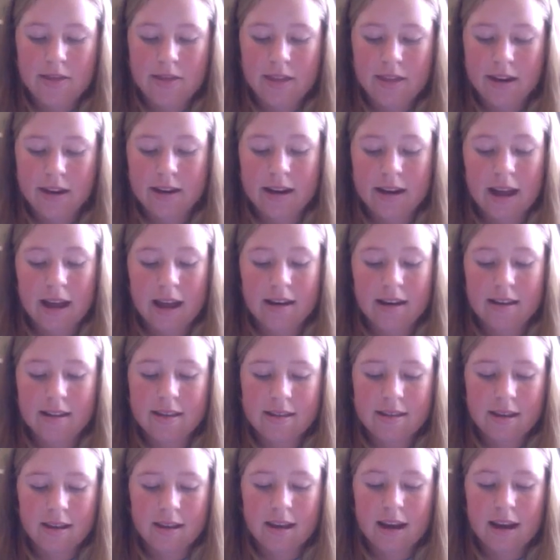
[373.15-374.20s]
They did
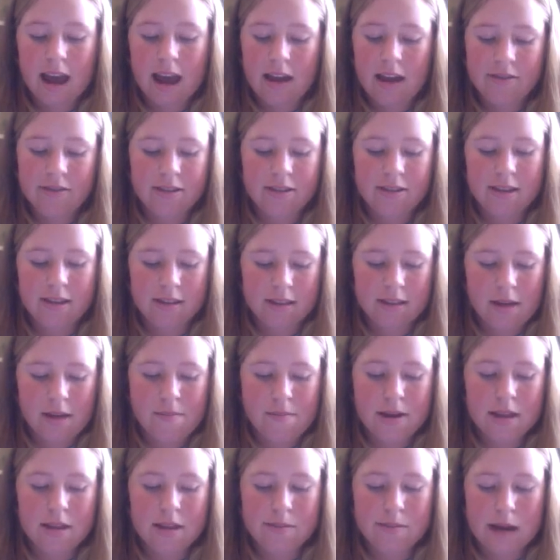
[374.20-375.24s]
anything and everything that
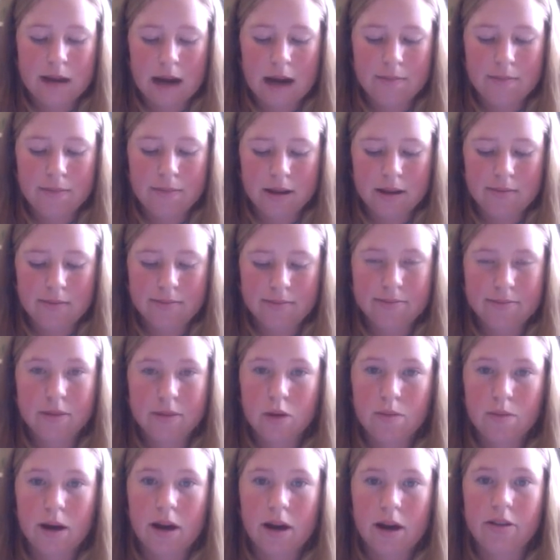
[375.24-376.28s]
made them happy,
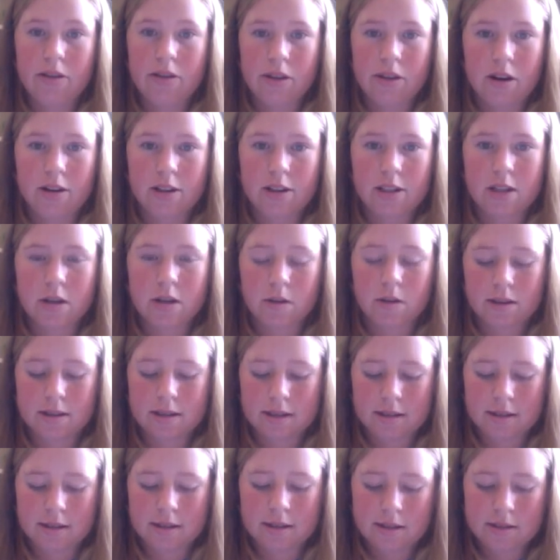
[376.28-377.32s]
no matter the
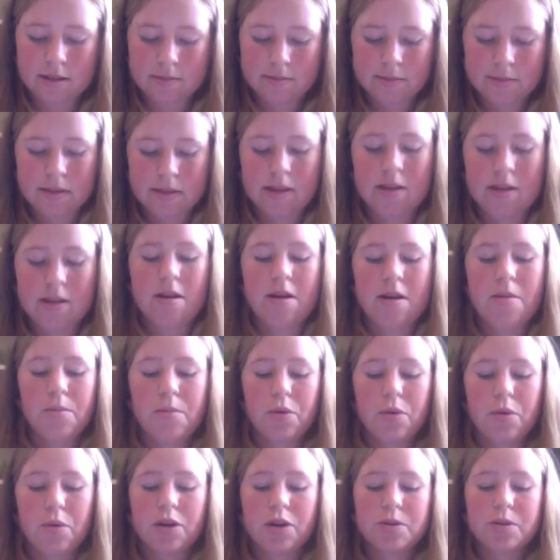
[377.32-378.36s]
consequences.
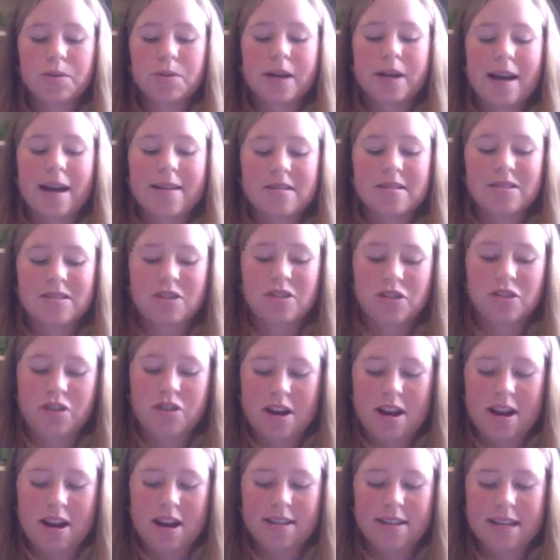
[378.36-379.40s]
Morals were cast
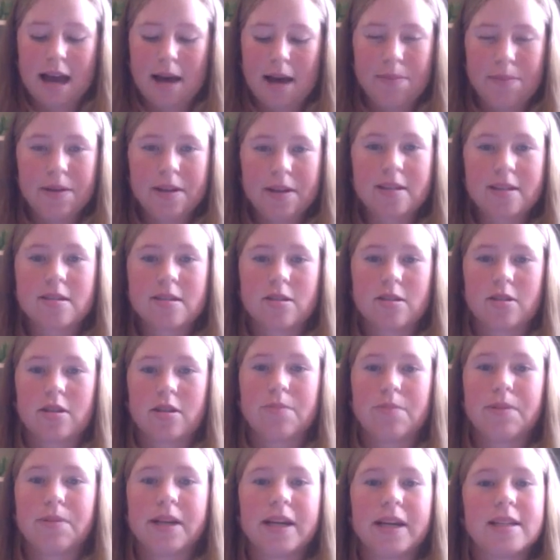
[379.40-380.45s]
astray as happiness took the
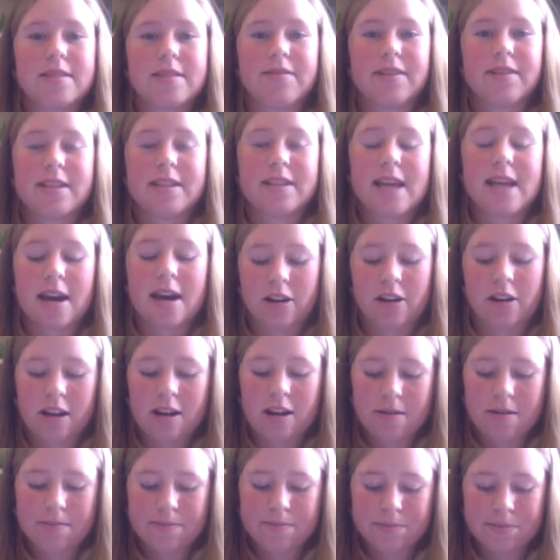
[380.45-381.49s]
place of integrity.
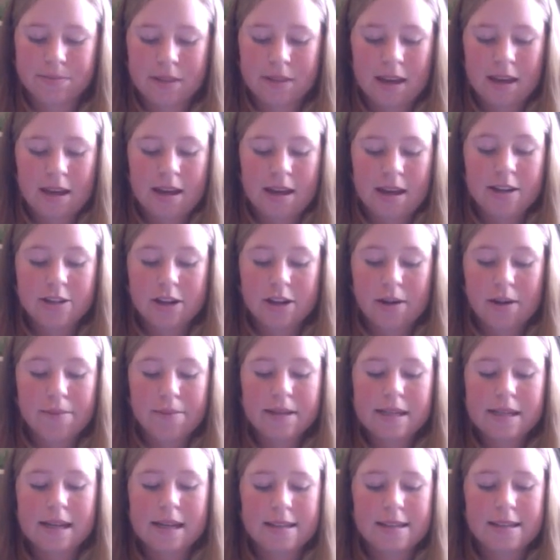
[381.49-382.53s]
Tom and
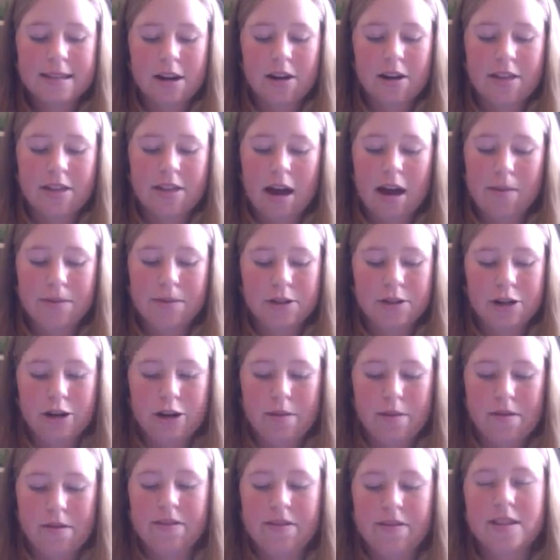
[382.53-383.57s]
Daisy are the
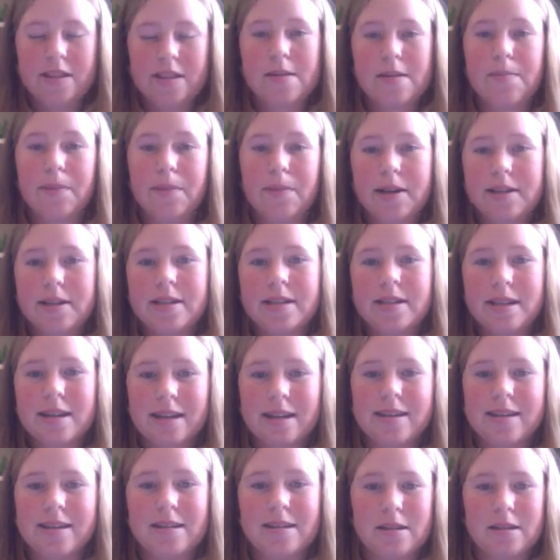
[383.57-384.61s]
epitome of this abundant
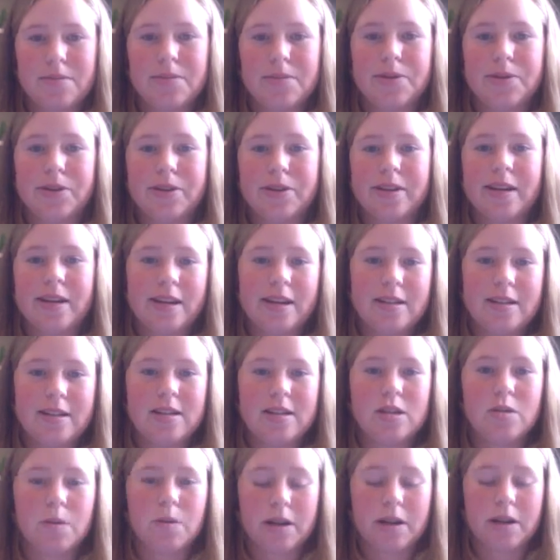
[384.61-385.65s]
hedonism during the
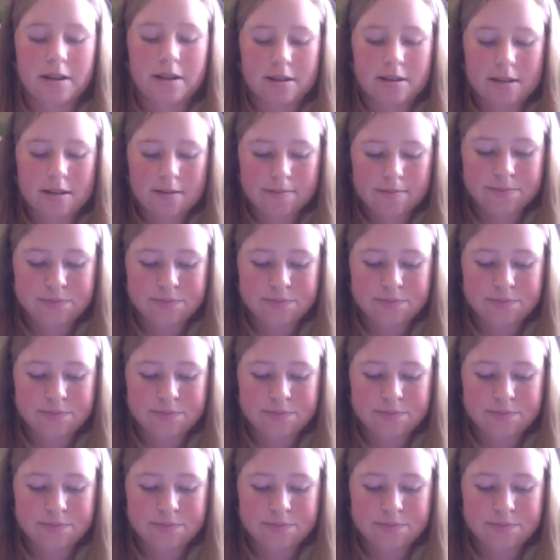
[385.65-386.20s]
1920s.